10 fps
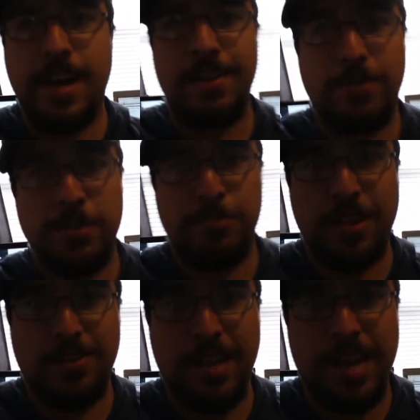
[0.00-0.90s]
guy from
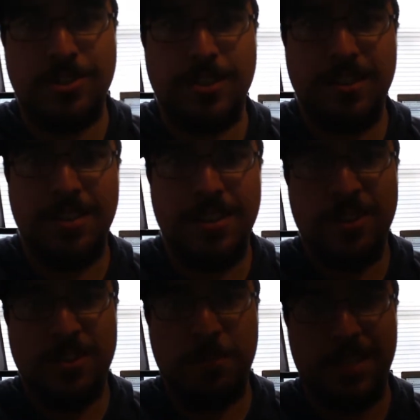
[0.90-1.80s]
Inspector Gadget?
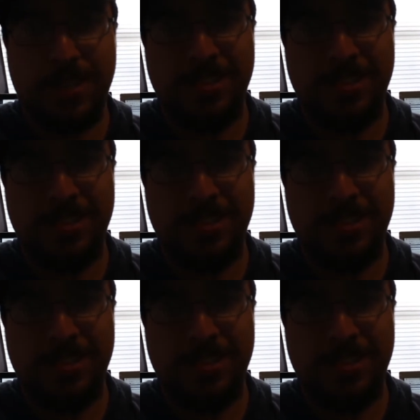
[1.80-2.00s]
Just be like